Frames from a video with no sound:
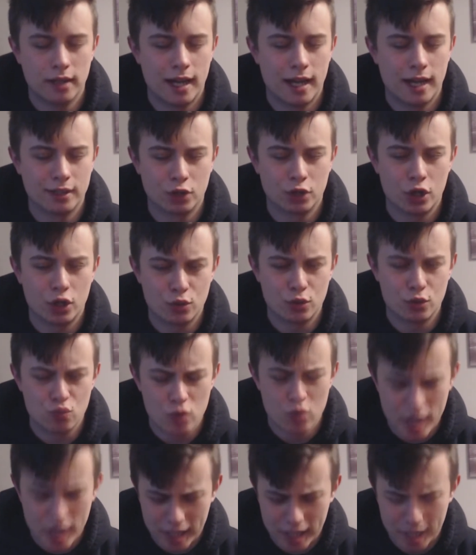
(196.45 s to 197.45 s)
and I
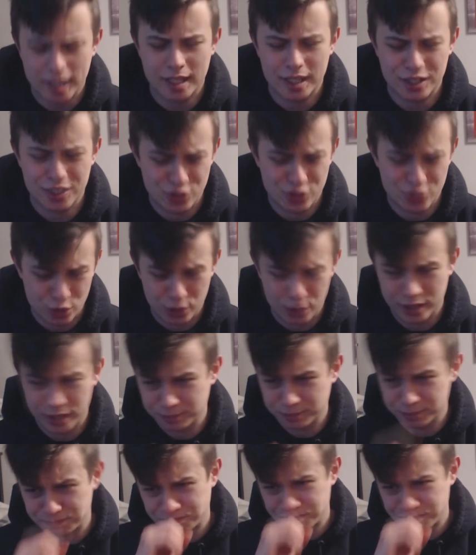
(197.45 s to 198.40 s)
really enjoyed it.